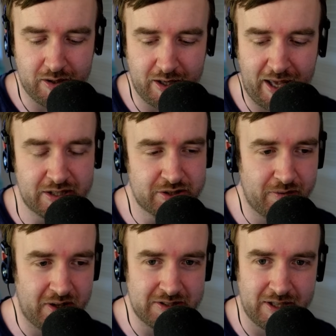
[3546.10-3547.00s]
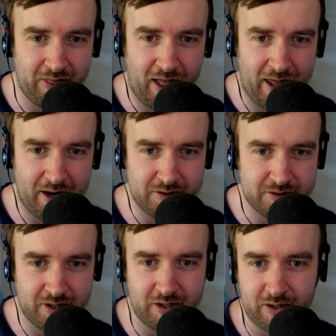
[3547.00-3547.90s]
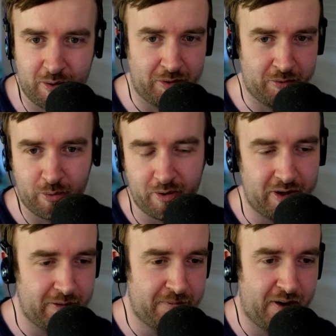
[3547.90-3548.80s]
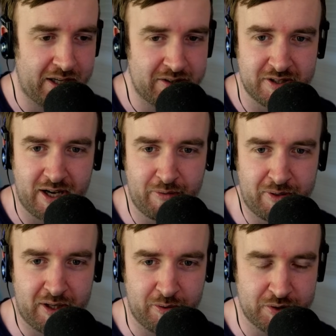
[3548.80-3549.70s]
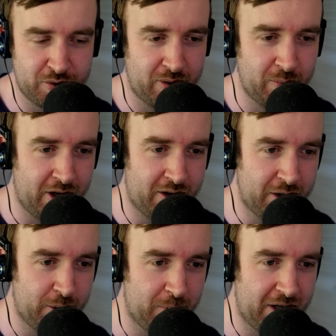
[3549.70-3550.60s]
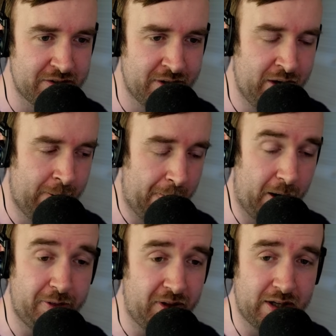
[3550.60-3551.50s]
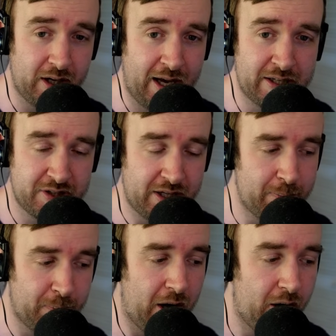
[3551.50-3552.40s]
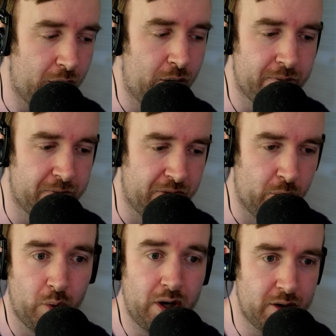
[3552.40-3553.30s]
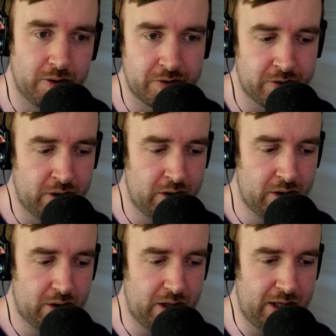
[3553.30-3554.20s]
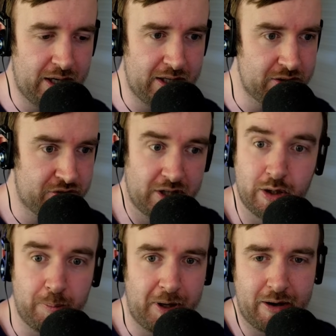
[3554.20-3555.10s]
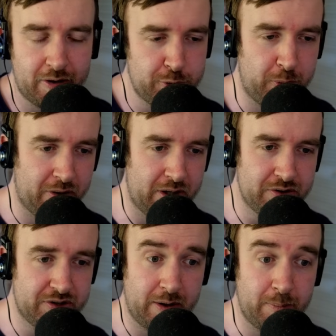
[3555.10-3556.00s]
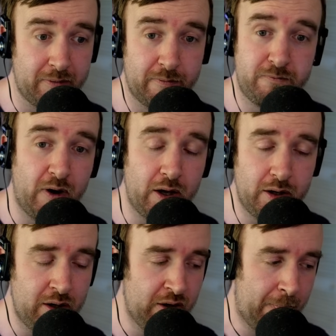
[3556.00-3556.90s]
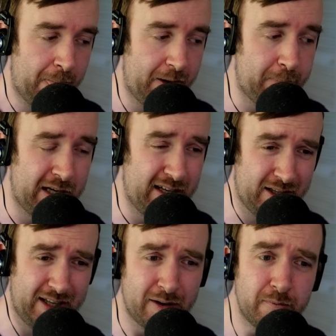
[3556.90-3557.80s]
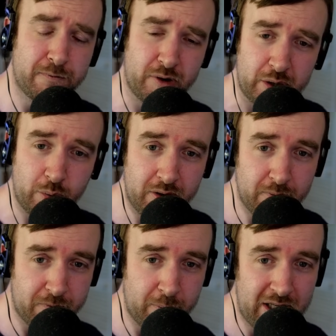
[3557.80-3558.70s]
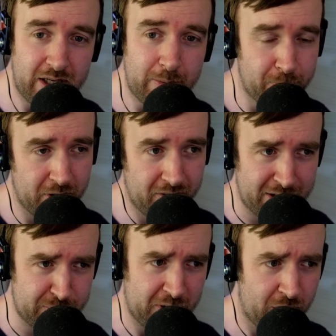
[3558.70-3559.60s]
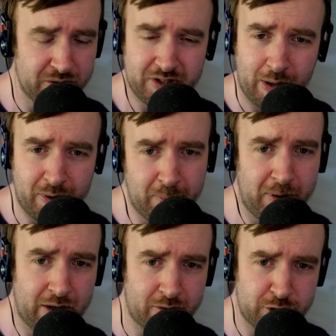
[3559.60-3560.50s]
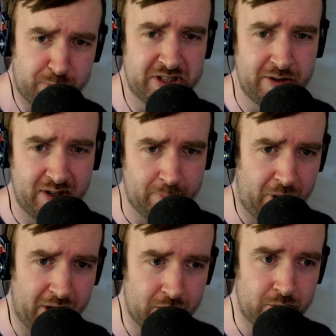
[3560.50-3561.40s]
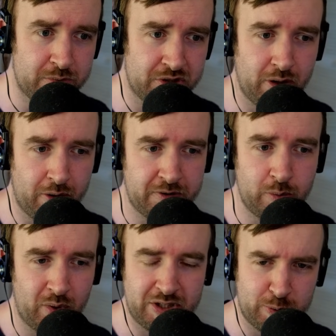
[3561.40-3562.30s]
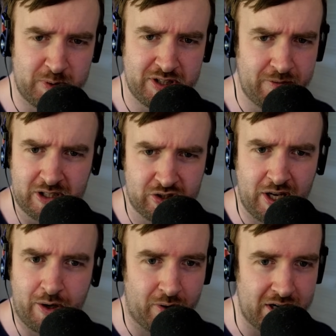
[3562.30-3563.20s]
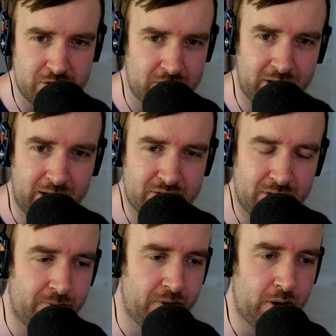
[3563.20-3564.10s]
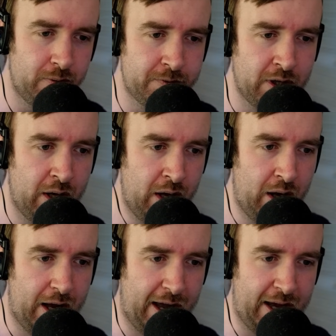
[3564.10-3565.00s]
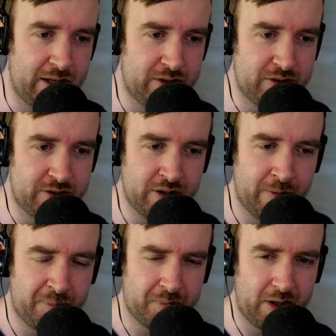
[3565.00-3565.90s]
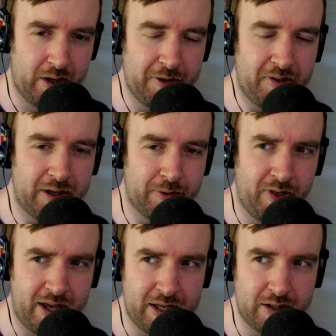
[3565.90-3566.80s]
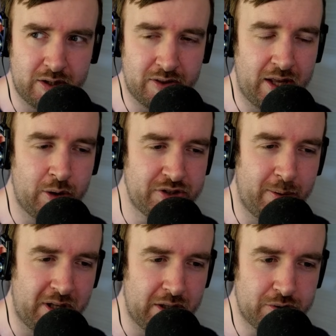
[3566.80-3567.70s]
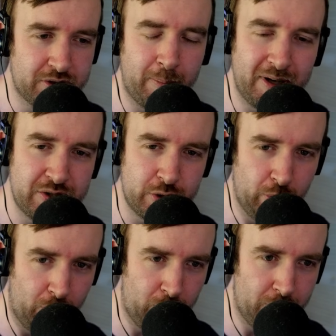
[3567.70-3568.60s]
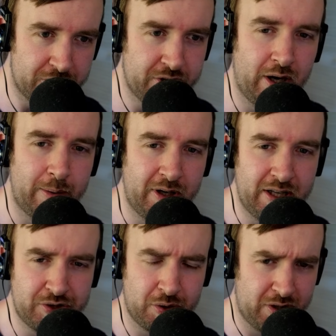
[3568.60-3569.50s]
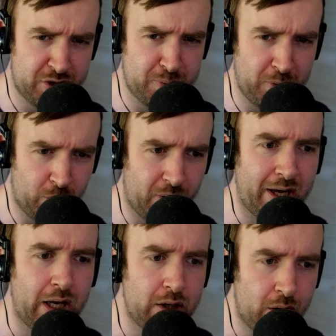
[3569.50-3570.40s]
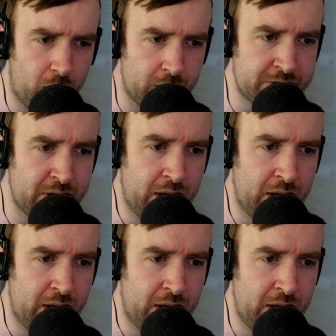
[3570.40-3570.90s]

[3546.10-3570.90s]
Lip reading: excavating that and going through all of our finds and everything on the stream with Archeo plays. I think as a part of the world in a single-player experience, they've been fun. They've been a little infrequent for me, but that's because they only appear in specific biomes and often when specific generation is involved. And I think they're not something you stumble into all the time unless you're exploring a lot.